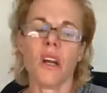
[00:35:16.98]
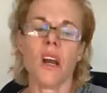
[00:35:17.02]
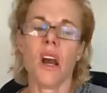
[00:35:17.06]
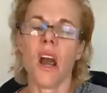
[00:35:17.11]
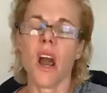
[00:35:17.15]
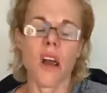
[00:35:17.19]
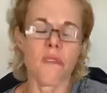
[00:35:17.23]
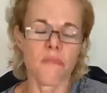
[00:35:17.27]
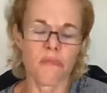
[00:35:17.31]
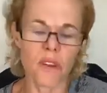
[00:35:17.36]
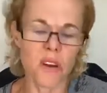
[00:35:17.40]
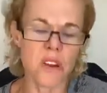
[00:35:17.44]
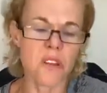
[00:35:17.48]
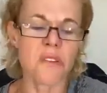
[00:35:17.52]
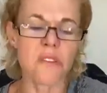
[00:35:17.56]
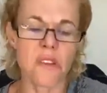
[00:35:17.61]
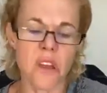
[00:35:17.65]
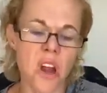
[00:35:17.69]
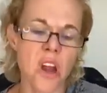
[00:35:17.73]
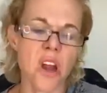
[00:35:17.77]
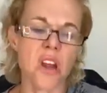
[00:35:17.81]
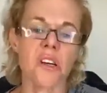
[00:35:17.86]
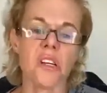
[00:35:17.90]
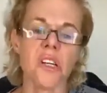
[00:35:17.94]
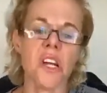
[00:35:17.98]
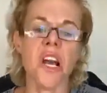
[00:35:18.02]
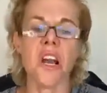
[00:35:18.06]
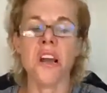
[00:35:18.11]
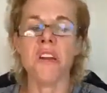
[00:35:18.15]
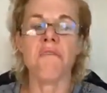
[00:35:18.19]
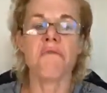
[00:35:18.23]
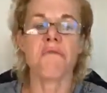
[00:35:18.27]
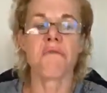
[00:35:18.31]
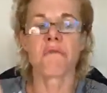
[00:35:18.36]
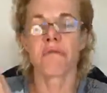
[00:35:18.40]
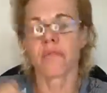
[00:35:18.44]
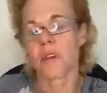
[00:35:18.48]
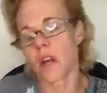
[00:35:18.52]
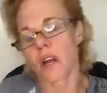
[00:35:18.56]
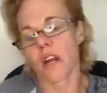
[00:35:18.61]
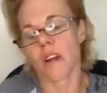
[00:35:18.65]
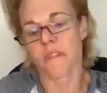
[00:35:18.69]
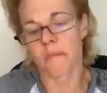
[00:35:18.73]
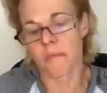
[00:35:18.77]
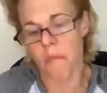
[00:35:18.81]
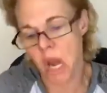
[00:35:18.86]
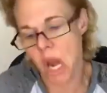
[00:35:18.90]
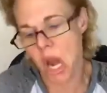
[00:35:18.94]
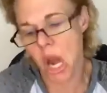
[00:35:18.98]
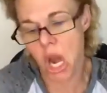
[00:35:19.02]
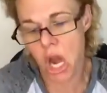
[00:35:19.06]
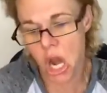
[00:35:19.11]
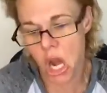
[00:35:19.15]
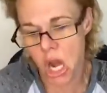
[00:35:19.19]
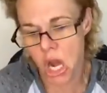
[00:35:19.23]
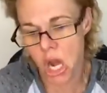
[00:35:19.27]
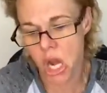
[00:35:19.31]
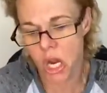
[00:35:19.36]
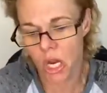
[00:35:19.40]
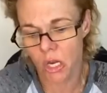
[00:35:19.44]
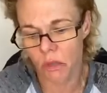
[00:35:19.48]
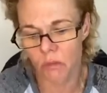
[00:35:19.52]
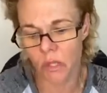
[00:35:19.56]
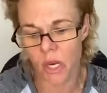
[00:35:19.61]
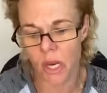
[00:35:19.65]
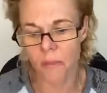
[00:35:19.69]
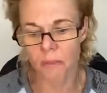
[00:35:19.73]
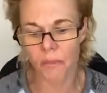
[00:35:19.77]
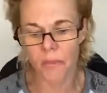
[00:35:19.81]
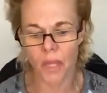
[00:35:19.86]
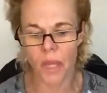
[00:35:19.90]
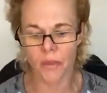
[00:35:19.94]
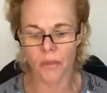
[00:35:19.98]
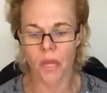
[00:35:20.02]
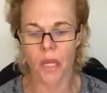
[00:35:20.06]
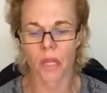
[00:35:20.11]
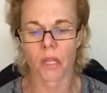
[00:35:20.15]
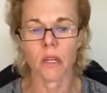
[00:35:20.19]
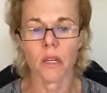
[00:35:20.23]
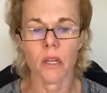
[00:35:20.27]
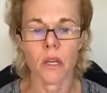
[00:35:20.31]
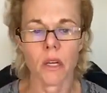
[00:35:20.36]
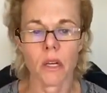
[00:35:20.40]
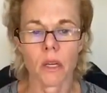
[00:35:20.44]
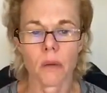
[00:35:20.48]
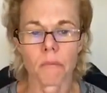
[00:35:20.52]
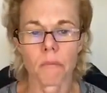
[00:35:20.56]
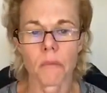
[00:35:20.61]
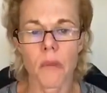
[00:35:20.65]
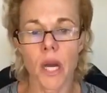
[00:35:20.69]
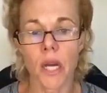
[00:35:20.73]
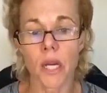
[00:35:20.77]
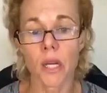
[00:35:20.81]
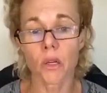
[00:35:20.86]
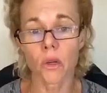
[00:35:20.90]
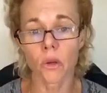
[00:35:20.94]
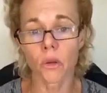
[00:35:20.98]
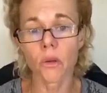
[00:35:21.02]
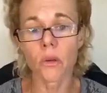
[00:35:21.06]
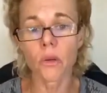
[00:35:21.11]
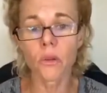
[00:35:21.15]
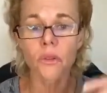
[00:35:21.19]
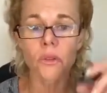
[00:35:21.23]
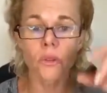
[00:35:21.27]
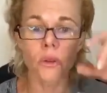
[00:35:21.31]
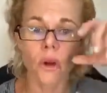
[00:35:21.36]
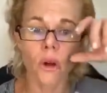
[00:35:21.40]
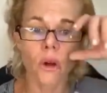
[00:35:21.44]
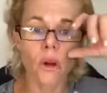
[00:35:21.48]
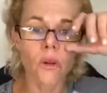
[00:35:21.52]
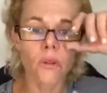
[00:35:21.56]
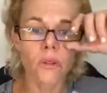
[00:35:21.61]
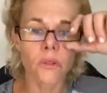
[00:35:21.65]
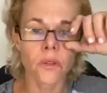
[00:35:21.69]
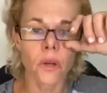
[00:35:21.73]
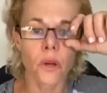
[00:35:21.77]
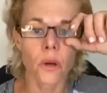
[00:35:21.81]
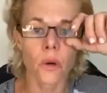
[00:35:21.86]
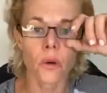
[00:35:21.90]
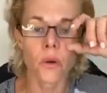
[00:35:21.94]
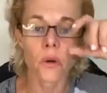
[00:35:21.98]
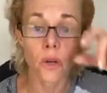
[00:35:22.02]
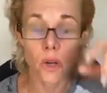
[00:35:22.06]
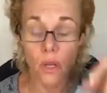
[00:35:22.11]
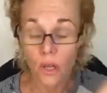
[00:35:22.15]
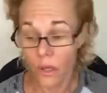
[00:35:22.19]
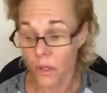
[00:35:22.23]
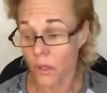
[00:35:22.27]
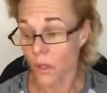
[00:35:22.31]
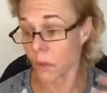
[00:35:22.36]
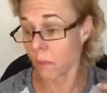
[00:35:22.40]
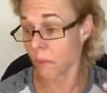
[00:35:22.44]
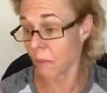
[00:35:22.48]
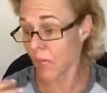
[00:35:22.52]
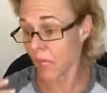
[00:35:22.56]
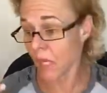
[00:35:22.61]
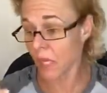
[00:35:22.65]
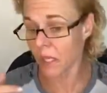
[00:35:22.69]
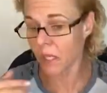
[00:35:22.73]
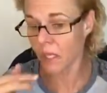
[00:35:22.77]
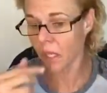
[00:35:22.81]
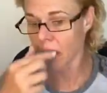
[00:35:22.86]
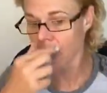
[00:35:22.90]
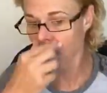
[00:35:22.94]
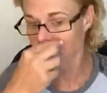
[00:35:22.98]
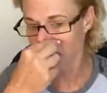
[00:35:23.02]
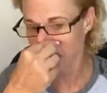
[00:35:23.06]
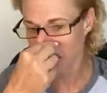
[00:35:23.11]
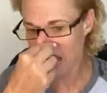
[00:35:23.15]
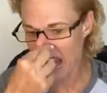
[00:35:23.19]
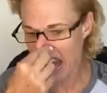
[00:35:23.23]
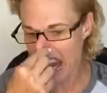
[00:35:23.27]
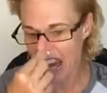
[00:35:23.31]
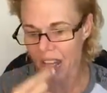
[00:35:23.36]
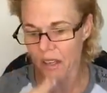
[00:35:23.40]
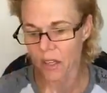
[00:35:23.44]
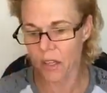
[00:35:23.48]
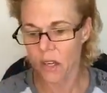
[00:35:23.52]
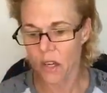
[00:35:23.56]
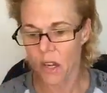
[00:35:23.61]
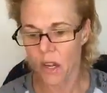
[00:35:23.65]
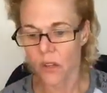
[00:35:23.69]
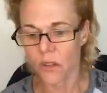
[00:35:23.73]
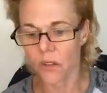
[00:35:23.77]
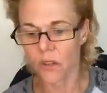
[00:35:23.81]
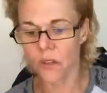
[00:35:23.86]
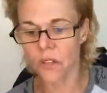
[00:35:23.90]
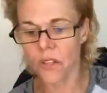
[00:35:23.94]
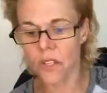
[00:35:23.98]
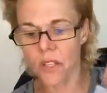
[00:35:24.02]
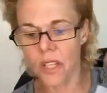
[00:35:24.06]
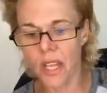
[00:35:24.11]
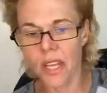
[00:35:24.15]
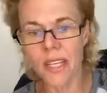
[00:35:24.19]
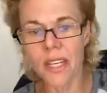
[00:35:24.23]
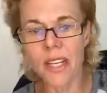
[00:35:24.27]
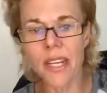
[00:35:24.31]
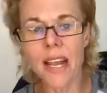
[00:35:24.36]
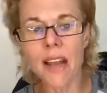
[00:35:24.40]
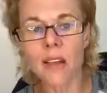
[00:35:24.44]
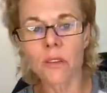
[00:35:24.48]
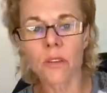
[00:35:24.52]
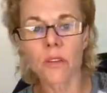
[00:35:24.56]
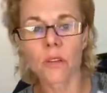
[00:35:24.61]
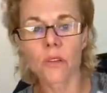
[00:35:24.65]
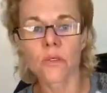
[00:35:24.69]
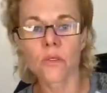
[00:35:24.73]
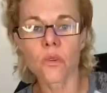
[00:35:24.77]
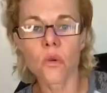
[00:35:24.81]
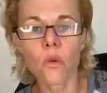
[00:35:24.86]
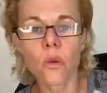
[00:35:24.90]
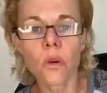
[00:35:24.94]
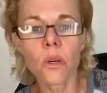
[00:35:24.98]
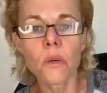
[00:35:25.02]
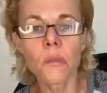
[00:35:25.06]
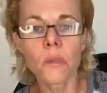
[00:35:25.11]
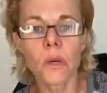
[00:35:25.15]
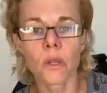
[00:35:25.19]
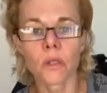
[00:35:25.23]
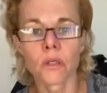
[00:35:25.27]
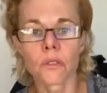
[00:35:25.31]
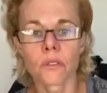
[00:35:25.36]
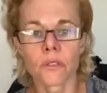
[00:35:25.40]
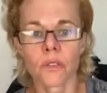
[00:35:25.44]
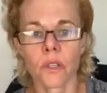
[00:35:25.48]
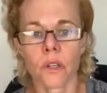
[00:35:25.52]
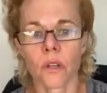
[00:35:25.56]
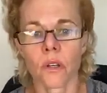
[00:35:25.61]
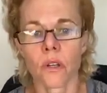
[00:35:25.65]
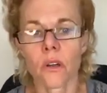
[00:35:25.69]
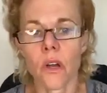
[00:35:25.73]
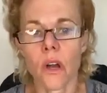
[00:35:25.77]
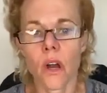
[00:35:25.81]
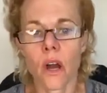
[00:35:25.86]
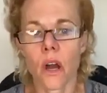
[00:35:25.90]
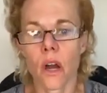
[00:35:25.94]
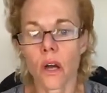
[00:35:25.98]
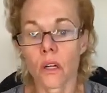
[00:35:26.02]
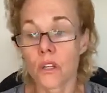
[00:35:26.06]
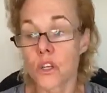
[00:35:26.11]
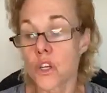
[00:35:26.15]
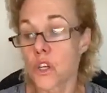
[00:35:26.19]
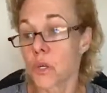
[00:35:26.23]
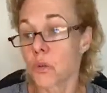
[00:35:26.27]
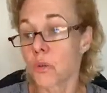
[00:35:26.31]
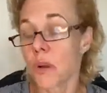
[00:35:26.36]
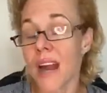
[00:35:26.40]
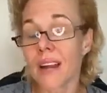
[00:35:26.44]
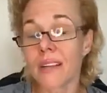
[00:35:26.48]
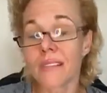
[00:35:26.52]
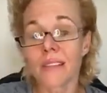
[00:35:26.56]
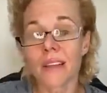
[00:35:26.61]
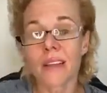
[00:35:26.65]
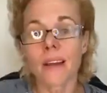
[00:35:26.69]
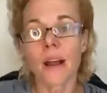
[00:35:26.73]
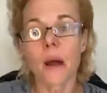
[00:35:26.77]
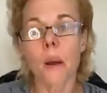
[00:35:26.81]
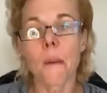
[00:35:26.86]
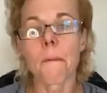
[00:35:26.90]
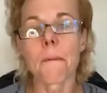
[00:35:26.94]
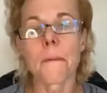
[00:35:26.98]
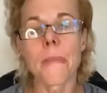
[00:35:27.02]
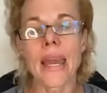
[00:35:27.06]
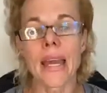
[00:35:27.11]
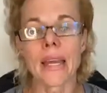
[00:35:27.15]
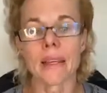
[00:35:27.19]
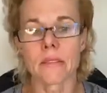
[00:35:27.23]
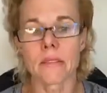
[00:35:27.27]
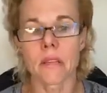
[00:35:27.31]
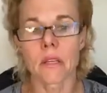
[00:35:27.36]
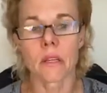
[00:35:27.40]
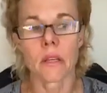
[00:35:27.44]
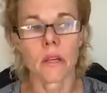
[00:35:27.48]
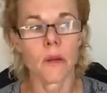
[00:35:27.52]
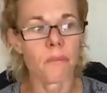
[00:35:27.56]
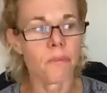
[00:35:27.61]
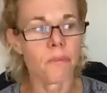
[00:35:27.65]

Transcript: everything in front of me, right? And then my girls are also, you're peaking and you're sending out those hormones that are attracting a mate,